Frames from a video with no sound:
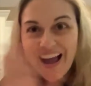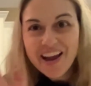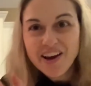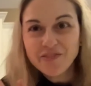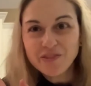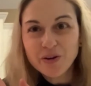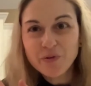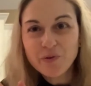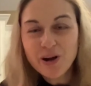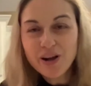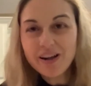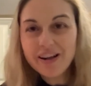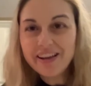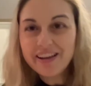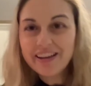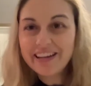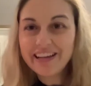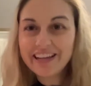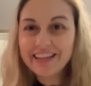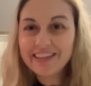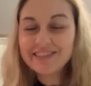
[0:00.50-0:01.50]

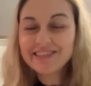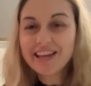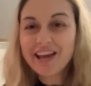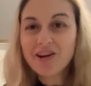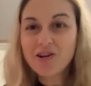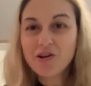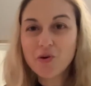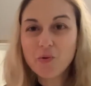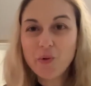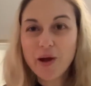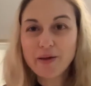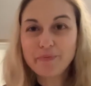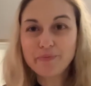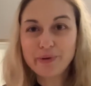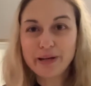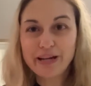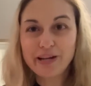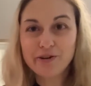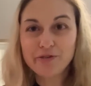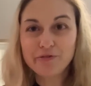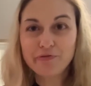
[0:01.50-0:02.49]
everyone, it's Cara
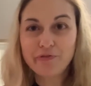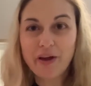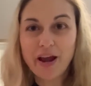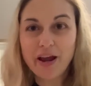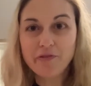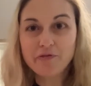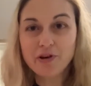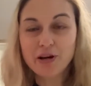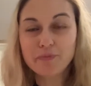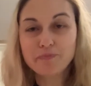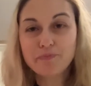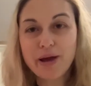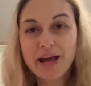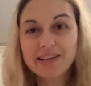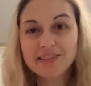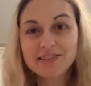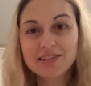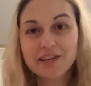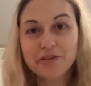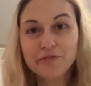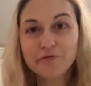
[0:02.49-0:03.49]
Whedbee, your favorite
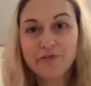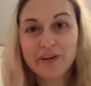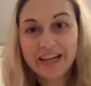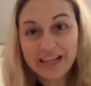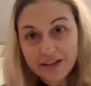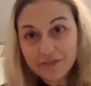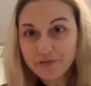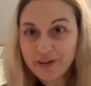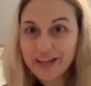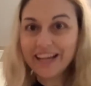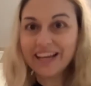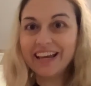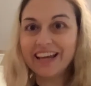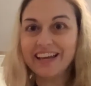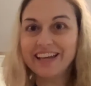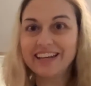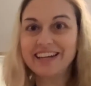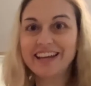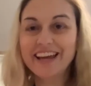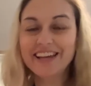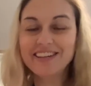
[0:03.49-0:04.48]
Pesca Vinny
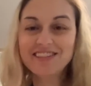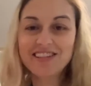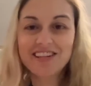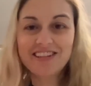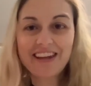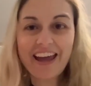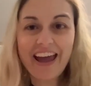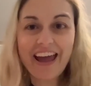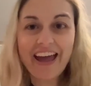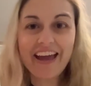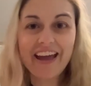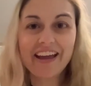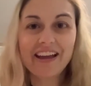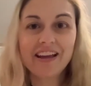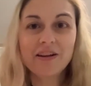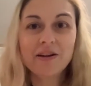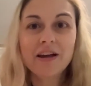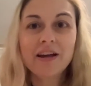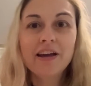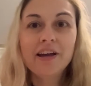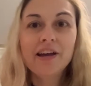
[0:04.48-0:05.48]
vegan, and
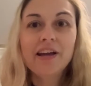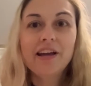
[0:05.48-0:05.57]
today